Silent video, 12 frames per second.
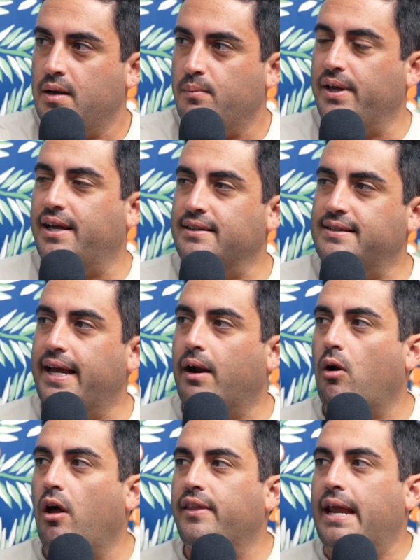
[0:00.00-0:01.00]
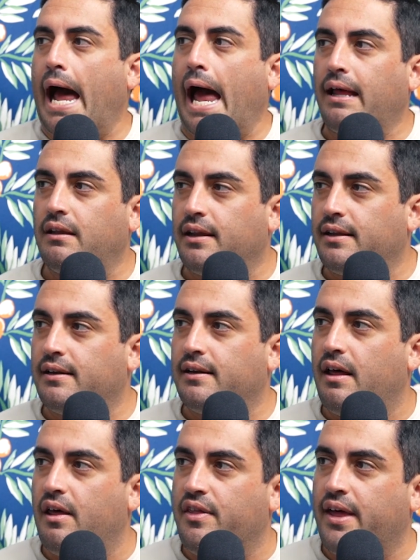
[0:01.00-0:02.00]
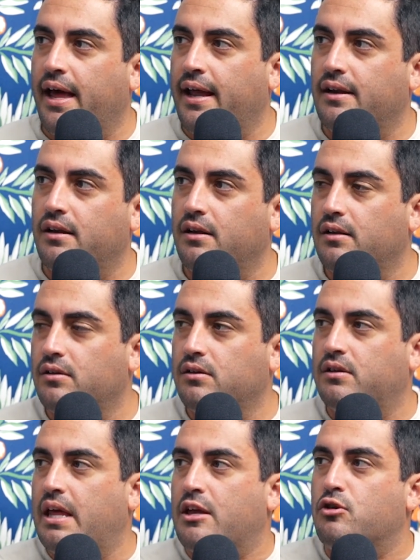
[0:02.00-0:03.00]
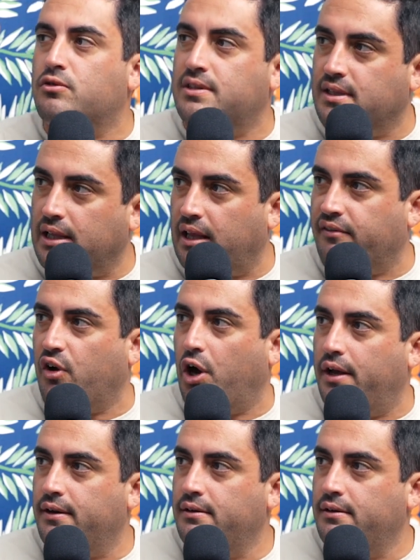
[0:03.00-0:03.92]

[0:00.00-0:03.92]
because they're on the island that they used to live on.